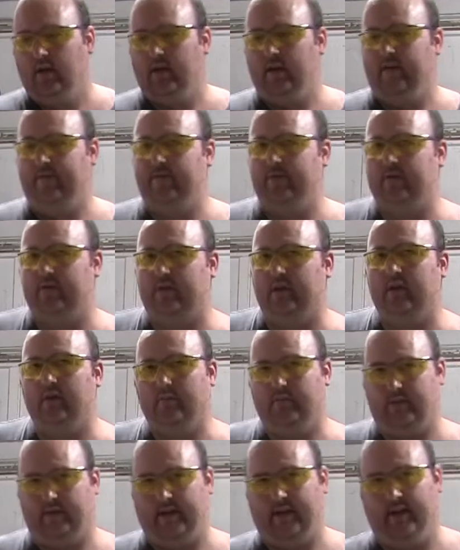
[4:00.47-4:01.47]
if you
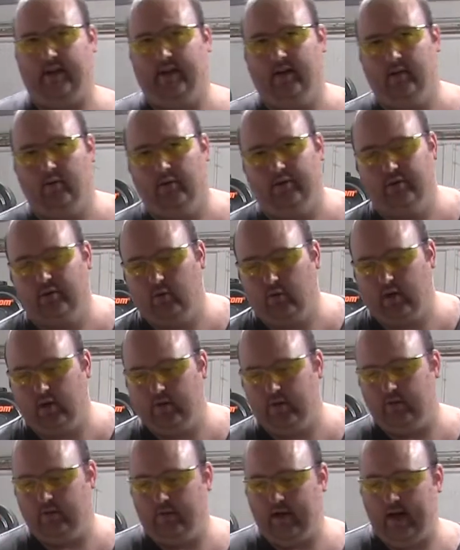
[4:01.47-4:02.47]
didn't plane it, what you
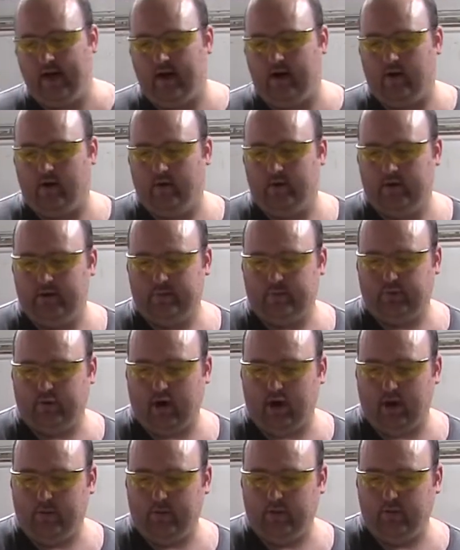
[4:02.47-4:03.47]
want to do now is
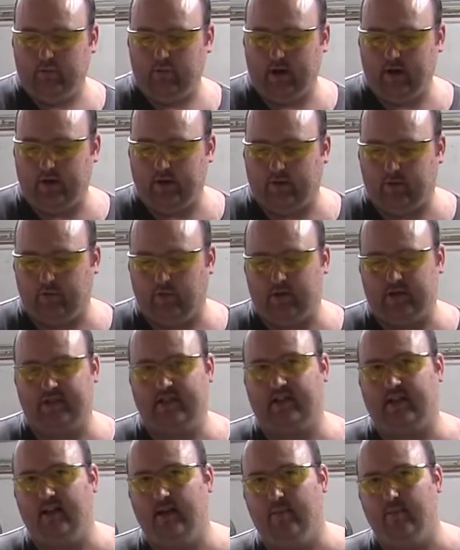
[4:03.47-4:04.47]
probably run it through a
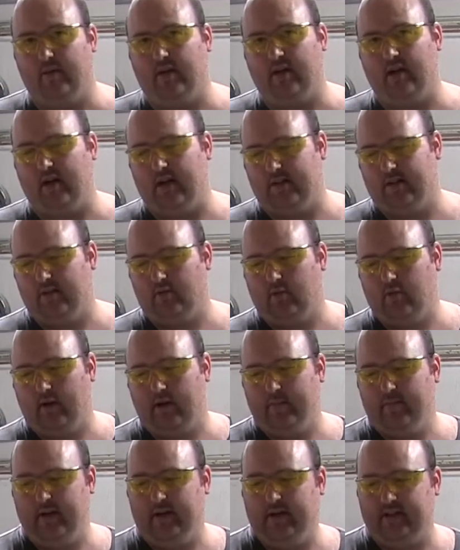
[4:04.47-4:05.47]
skim cut. So what
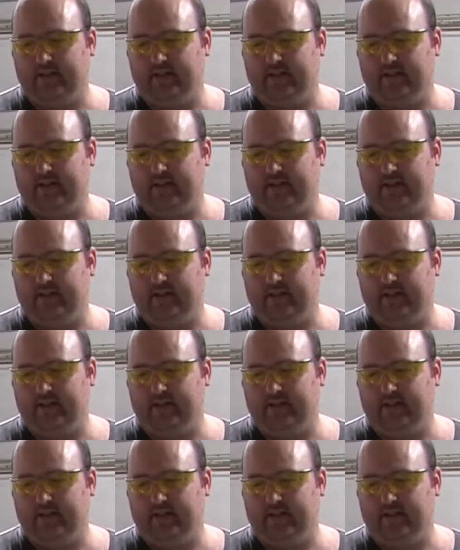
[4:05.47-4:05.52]
I mean